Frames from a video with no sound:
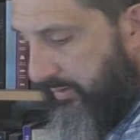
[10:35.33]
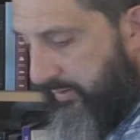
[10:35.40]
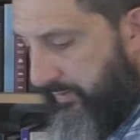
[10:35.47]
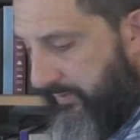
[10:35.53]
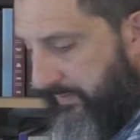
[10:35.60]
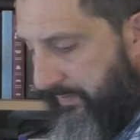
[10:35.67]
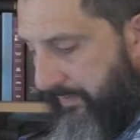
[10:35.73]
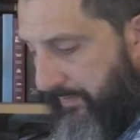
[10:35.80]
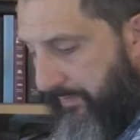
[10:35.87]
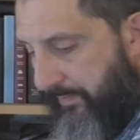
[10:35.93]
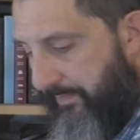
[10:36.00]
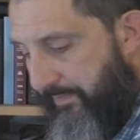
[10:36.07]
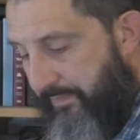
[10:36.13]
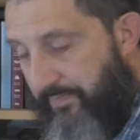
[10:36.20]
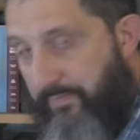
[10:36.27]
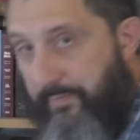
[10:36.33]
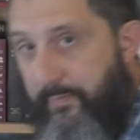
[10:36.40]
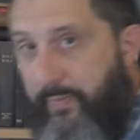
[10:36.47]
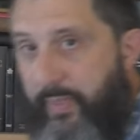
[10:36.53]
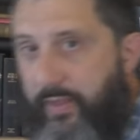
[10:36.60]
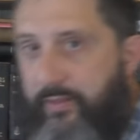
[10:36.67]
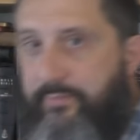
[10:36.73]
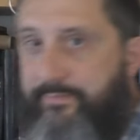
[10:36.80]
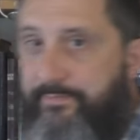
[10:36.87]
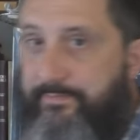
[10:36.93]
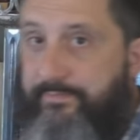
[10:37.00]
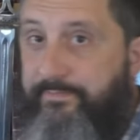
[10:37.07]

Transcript: (silence)